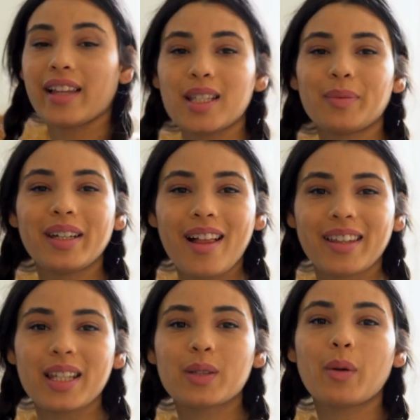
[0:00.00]
last but not
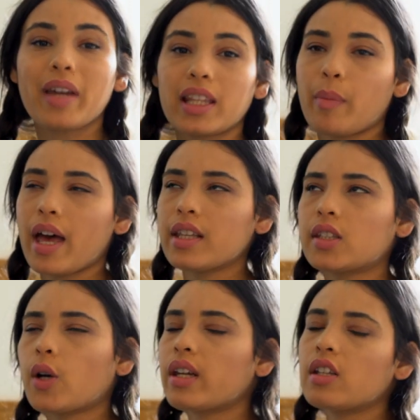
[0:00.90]
least, we'll make the
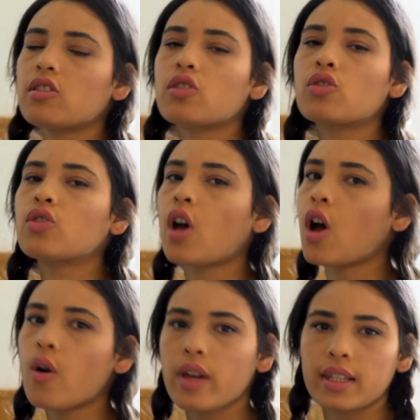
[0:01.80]
pesto, and it's
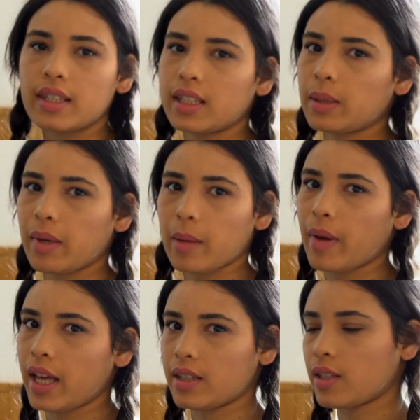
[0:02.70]
so easy to make
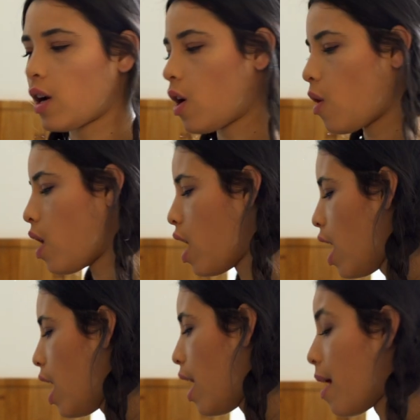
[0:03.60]
pesto,
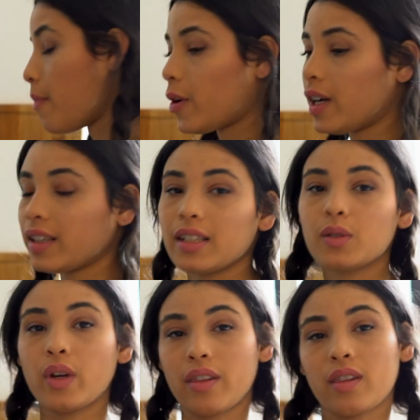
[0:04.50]
or at
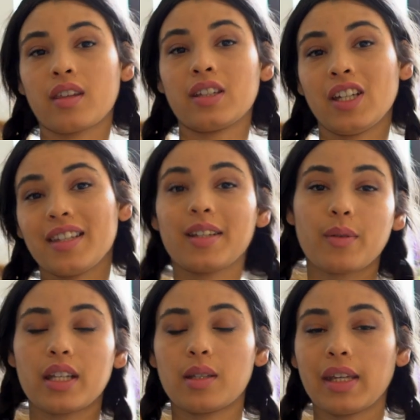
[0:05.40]
least with Cinzia's
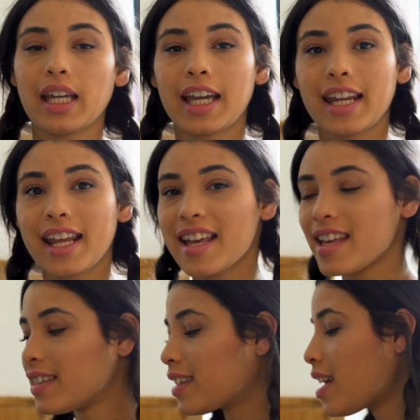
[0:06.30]
recipe, it
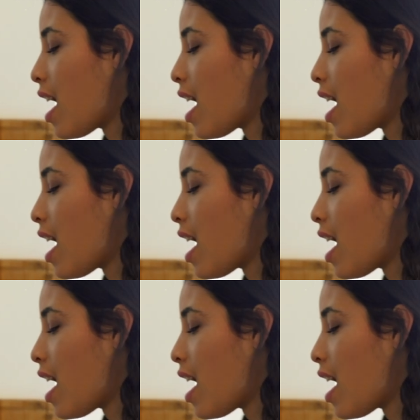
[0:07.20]
is.